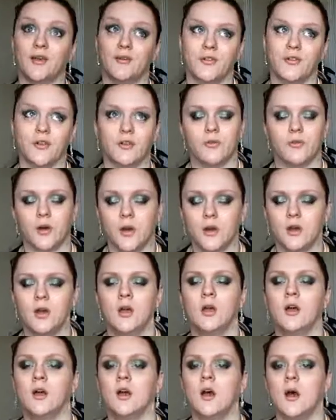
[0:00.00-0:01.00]
or hay
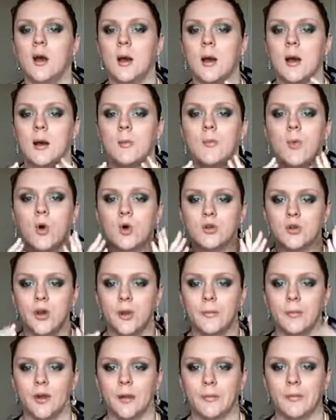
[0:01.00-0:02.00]
fever,
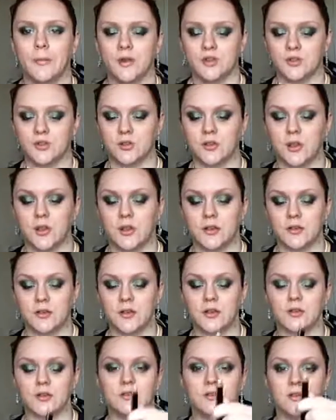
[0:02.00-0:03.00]
or a blemish.
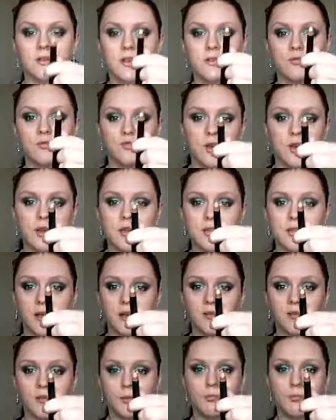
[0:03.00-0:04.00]
Then this really
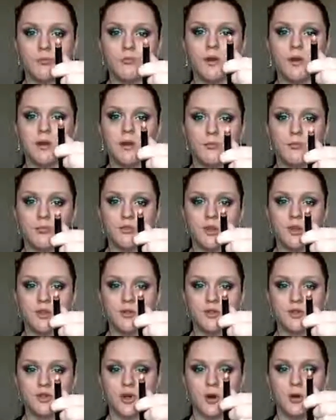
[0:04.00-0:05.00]
does a
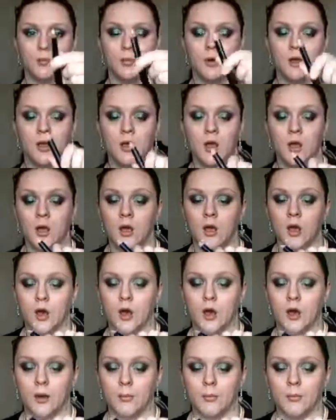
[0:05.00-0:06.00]
brilliant job.
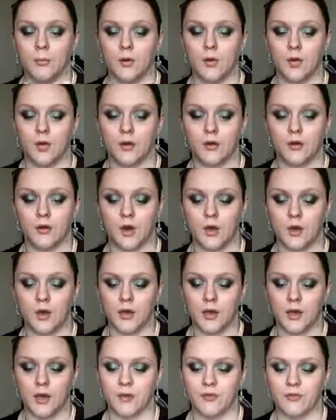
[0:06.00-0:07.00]

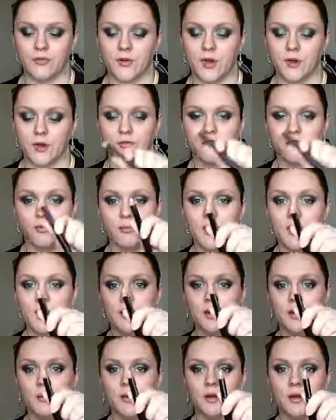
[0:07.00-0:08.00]
I have found, for
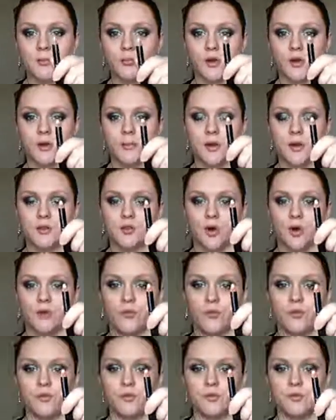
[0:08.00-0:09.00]
me, I mean, it pretty much
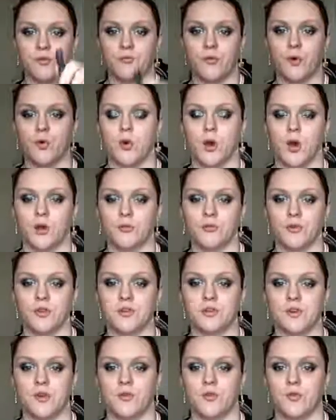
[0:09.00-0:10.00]
offers full
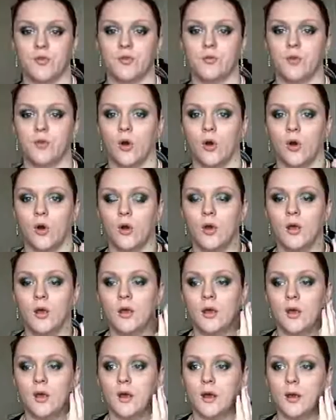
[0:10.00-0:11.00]
coverage if you've got,
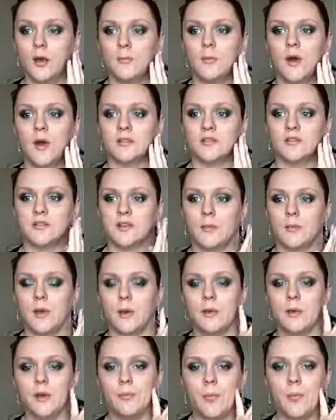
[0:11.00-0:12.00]
I'd say
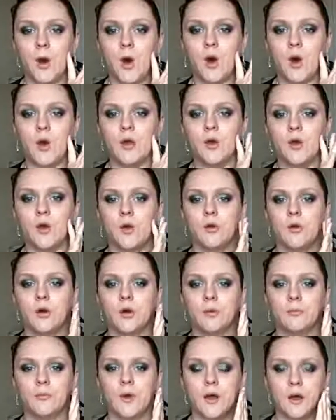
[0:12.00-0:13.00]
maybe a bite
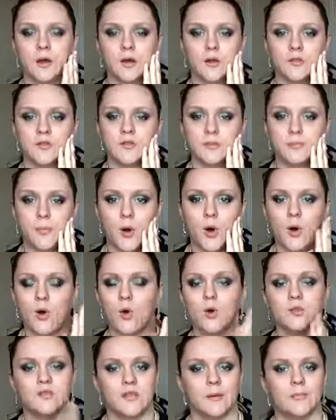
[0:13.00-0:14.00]
or a
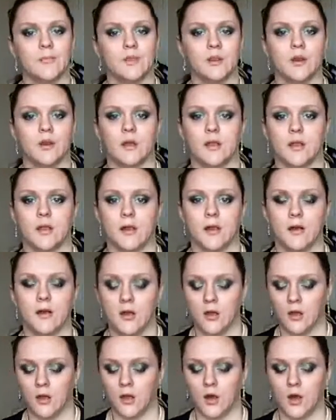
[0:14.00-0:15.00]
spot or something like
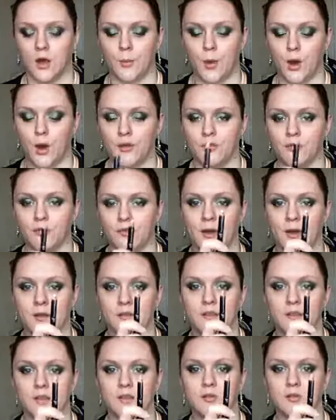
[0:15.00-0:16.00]
that. I've
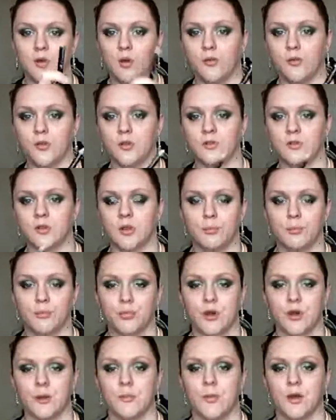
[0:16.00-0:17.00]
found that this offers
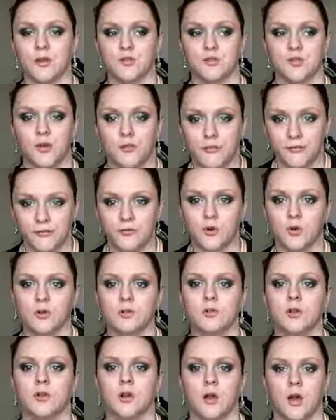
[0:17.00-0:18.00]
pretty much
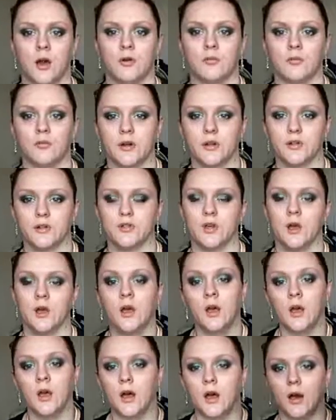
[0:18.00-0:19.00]
full coverage.
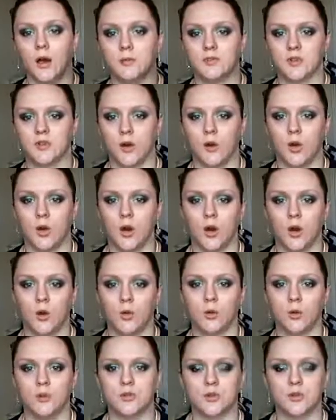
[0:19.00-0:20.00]
So
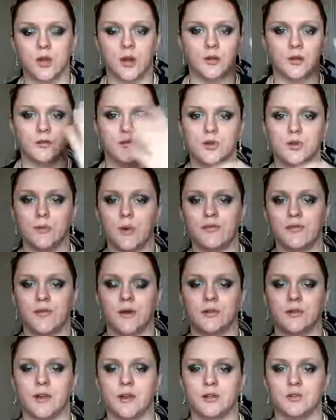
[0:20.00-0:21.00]
I would kind of do my
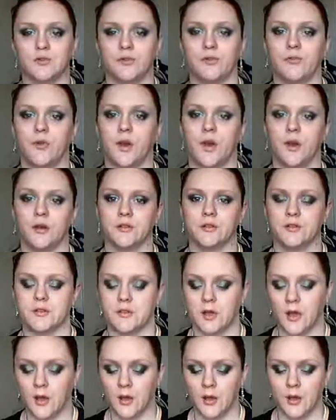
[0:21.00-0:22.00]
foundation first,
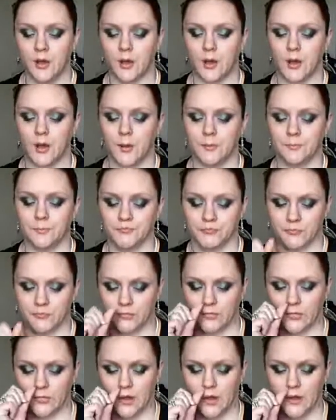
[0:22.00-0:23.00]
and
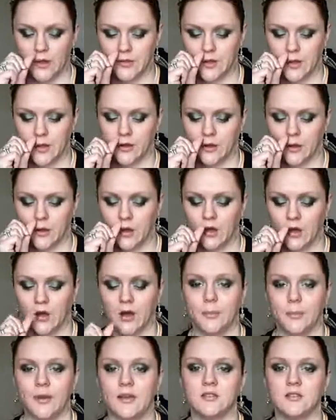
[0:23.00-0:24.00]
then
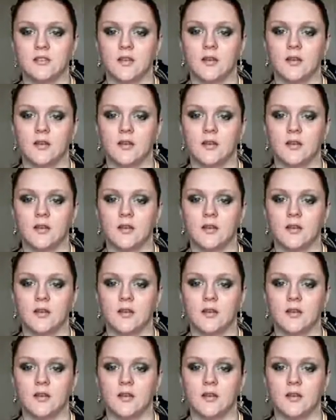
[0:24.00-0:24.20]
I